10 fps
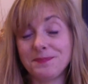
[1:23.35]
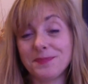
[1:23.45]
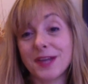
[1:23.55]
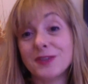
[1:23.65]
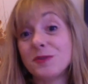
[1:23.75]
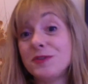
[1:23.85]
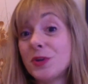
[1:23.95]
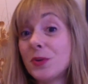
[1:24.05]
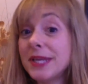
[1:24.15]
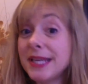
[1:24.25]
So if you
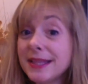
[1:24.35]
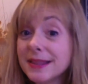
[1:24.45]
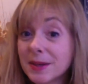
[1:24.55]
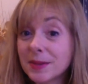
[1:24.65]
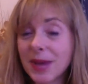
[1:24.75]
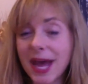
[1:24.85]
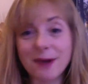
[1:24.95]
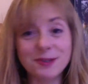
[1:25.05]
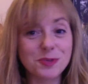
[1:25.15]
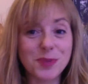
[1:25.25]
don't eat them, how
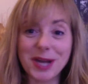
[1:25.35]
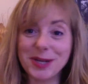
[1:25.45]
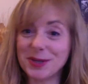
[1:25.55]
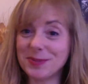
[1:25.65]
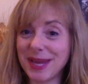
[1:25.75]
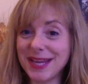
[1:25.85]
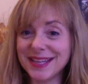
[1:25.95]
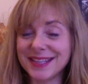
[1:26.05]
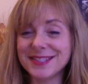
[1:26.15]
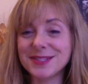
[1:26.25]
is your body going to make it?